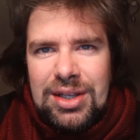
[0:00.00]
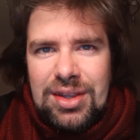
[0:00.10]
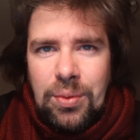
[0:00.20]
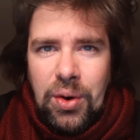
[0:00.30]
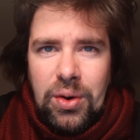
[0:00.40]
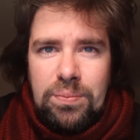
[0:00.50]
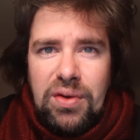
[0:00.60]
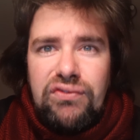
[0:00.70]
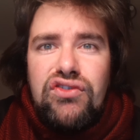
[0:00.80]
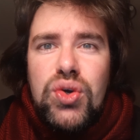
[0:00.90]
There were
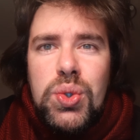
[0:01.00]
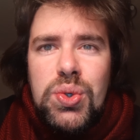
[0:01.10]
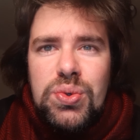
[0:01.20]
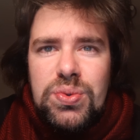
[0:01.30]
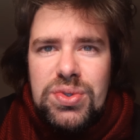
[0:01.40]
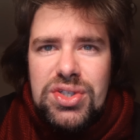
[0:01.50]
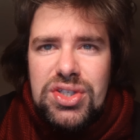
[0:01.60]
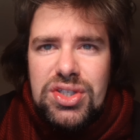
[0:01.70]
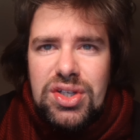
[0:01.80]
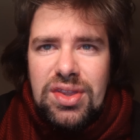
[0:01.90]

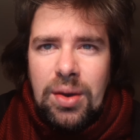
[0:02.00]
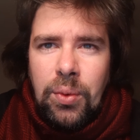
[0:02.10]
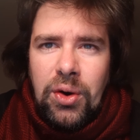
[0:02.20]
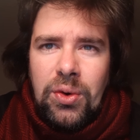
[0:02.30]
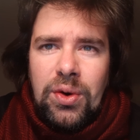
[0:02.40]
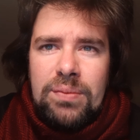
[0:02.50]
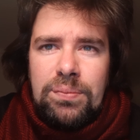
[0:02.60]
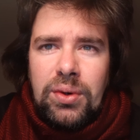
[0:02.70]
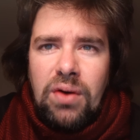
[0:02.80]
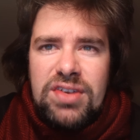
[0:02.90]
buffoons, there were
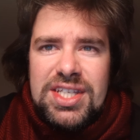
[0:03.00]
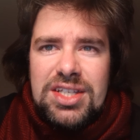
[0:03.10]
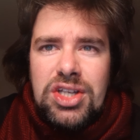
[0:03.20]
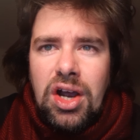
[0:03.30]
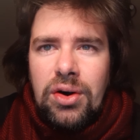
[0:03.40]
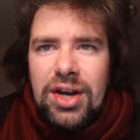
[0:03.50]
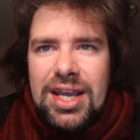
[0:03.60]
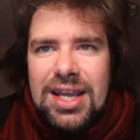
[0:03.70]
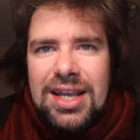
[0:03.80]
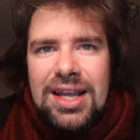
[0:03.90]

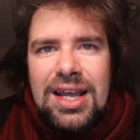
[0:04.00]
improvisatori,